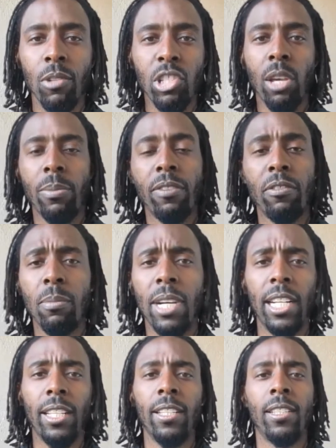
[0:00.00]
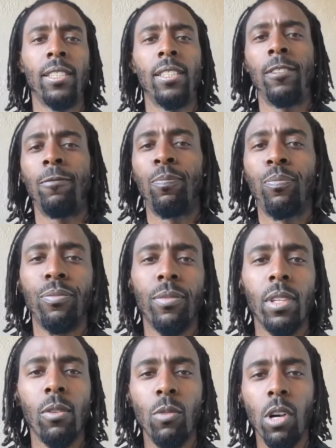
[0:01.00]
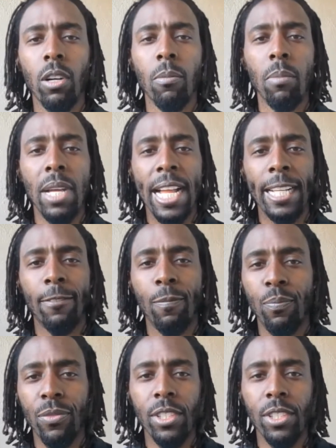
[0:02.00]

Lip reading: What's up, everybody? Welcome back.